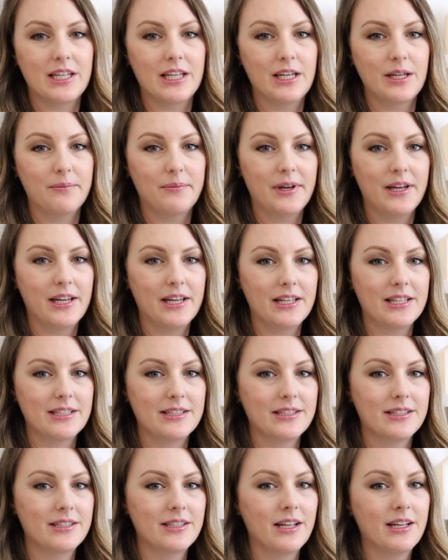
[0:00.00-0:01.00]
keep
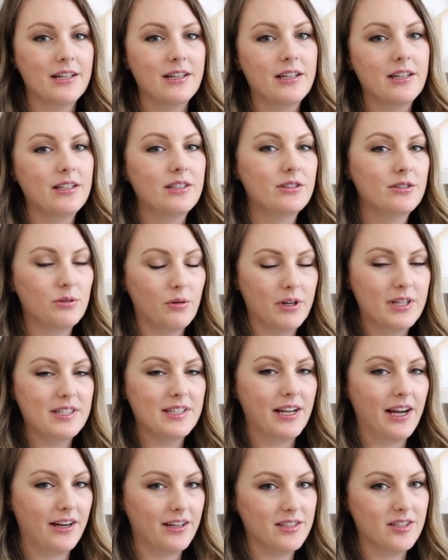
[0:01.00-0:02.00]
his toys
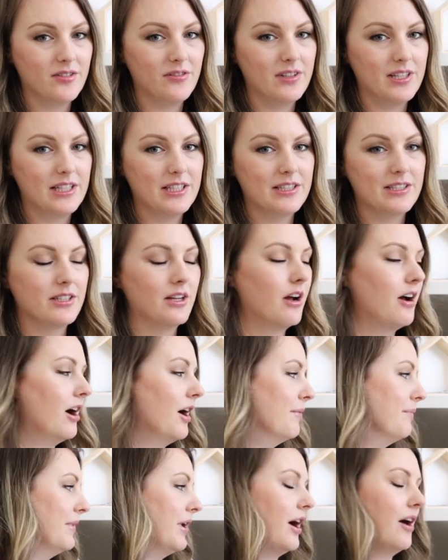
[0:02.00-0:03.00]
and activities
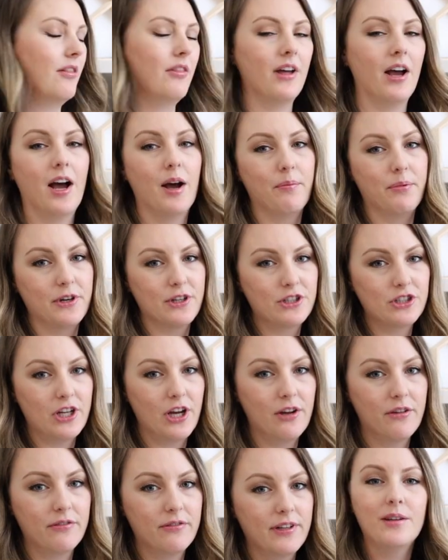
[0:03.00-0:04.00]
um, on the upper
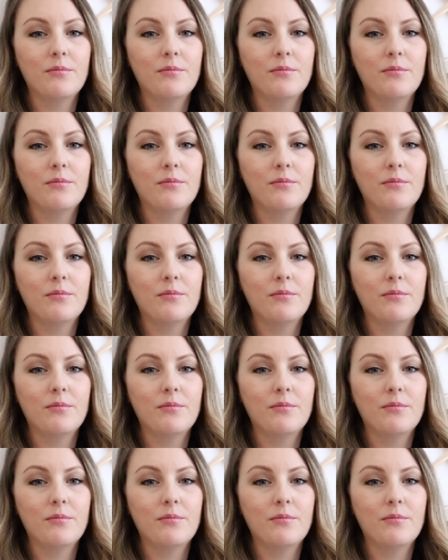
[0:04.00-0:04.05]
shelf.